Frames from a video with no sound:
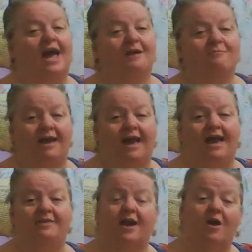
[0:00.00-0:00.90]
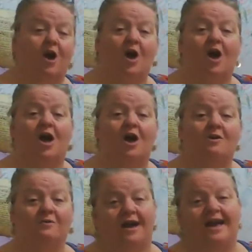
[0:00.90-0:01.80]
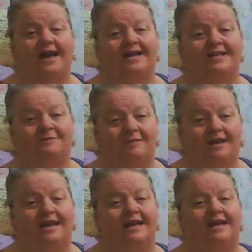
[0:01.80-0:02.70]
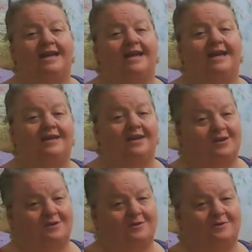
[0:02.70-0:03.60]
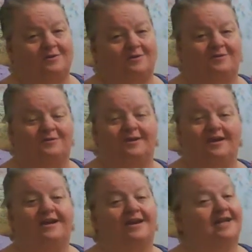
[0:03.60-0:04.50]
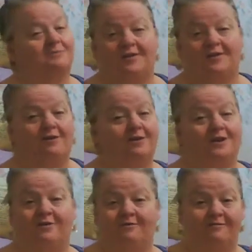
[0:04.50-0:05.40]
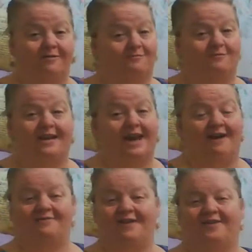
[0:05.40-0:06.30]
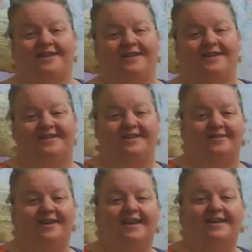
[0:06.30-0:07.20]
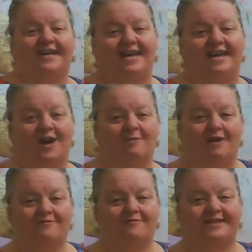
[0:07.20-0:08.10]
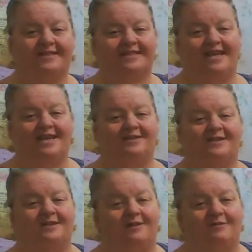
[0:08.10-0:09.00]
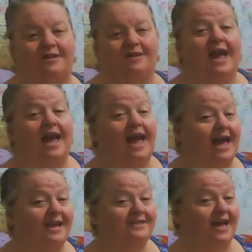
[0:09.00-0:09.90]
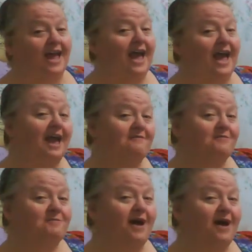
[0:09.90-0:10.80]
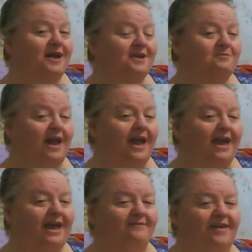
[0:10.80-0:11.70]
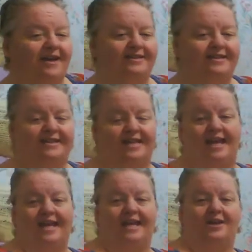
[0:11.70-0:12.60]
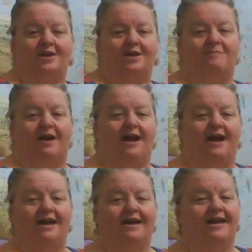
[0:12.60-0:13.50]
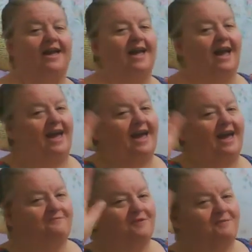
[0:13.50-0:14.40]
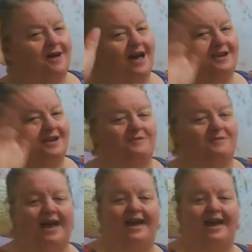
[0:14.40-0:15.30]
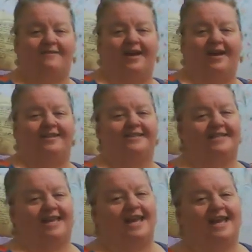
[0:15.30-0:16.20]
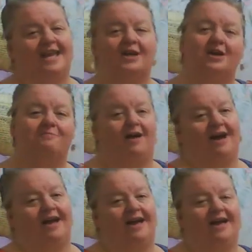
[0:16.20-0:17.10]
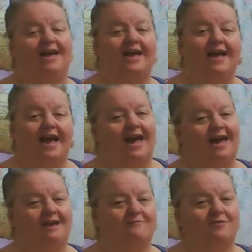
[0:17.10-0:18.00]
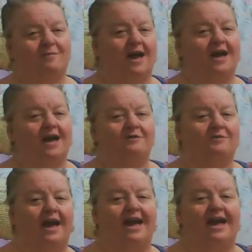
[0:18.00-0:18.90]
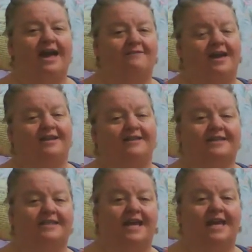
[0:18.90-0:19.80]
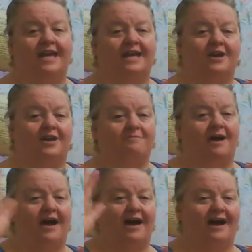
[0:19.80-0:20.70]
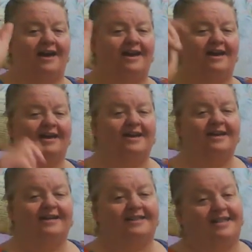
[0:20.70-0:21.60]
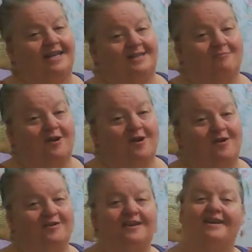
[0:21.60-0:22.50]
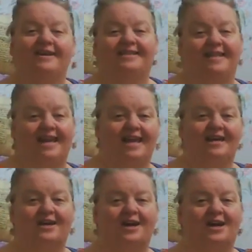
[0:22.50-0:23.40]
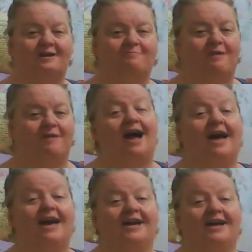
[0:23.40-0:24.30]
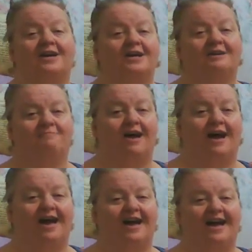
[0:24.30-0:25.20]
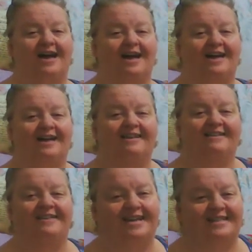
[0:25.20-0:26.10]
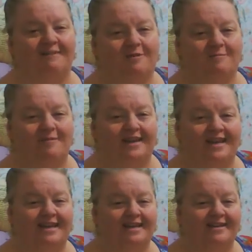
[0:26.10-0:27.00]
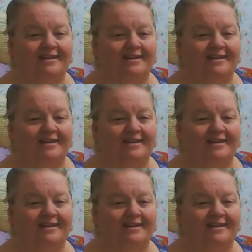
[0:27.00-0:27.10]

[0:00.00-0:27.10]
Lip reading: And may there always be you. Because without you, we'd have nothing to do. Take care, my friends. See you soon. And everybody wave and sing goodbye. Everybody wave and sing goodbye. Everybody wave and sing goodbye. See you tomorrow. Sing goodbye, goodbye. Thanks, everybody.